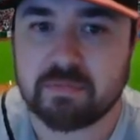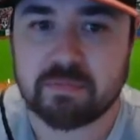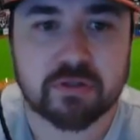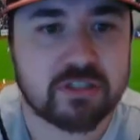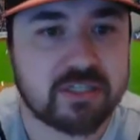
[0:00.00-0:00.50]

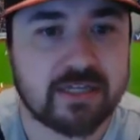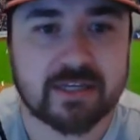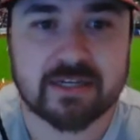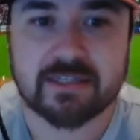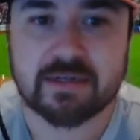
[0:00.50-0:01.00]
appreciate
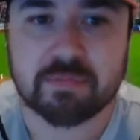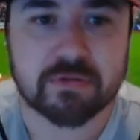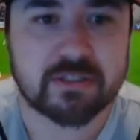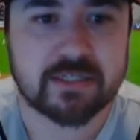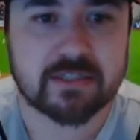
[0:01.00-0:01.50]

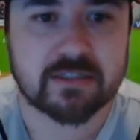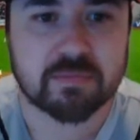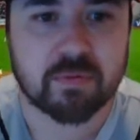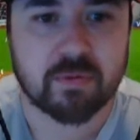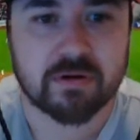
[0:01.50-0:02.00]
the
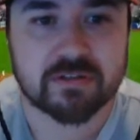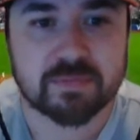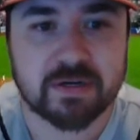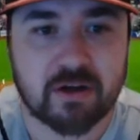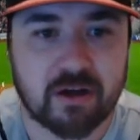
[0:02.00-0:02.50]
support. It's
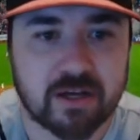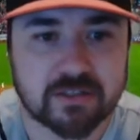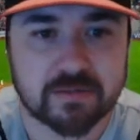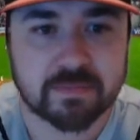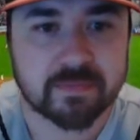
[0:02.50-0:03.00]
been
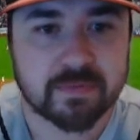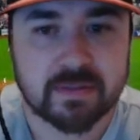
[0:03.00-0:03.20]
awesome.